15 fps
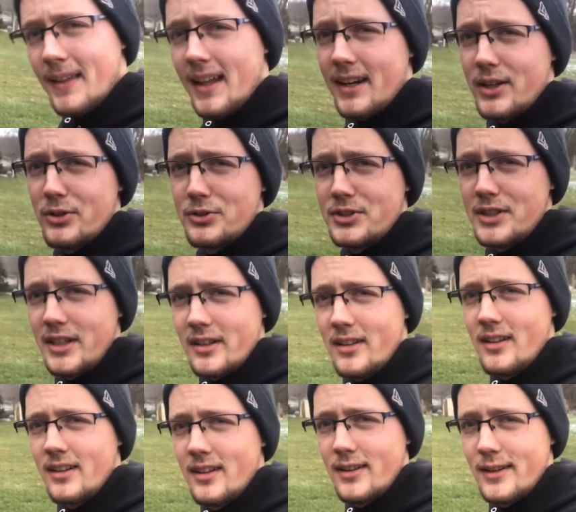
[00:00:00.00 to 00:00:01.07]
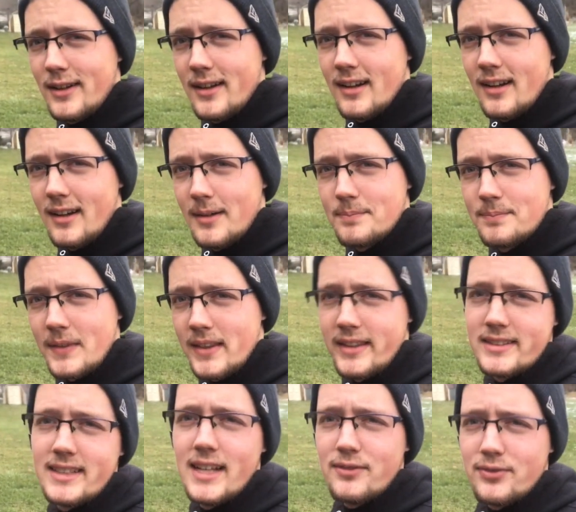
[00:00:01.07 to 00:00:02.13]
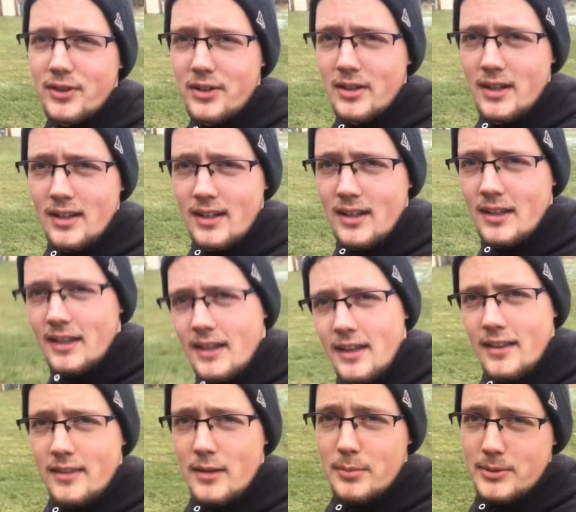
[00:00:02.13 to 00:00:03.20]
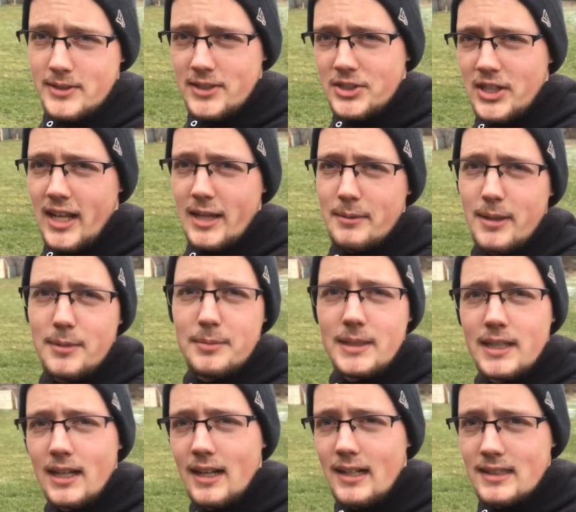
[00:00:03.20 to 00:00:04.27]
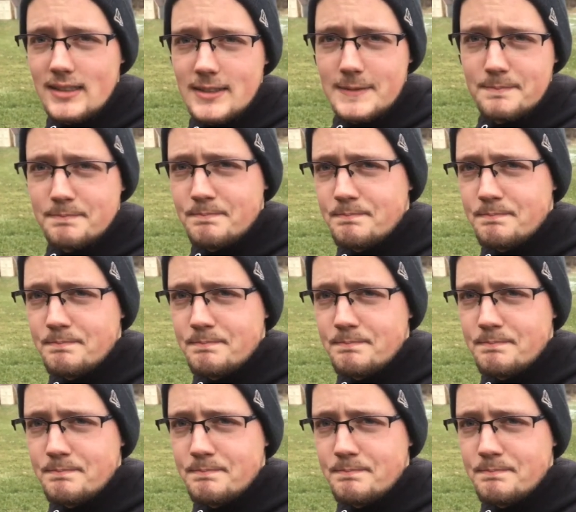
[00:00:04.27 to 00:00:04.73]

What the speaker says: not a huge deal, at least not for the position I'm in, because